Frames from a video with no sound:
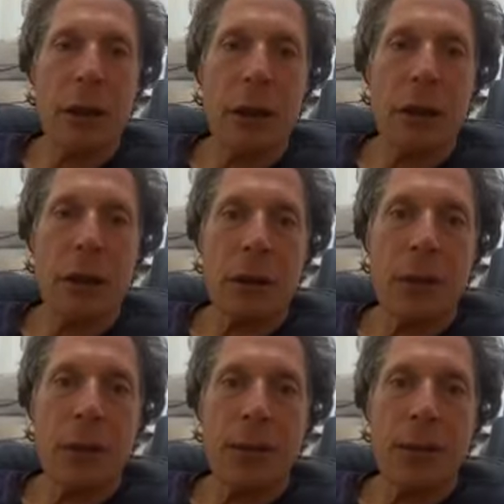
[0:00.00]

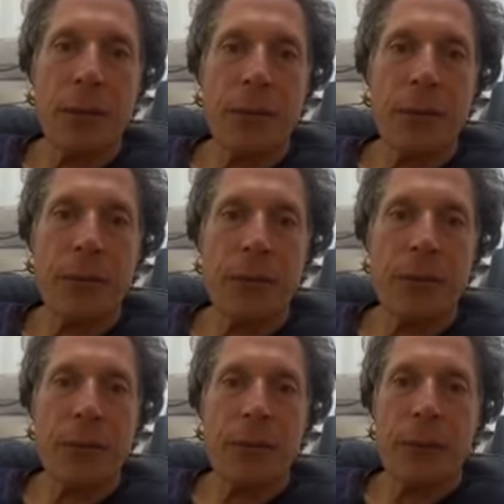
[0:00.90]

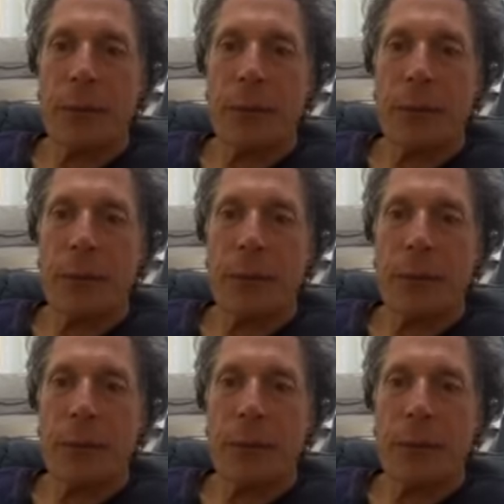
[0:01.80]
Nothing is said.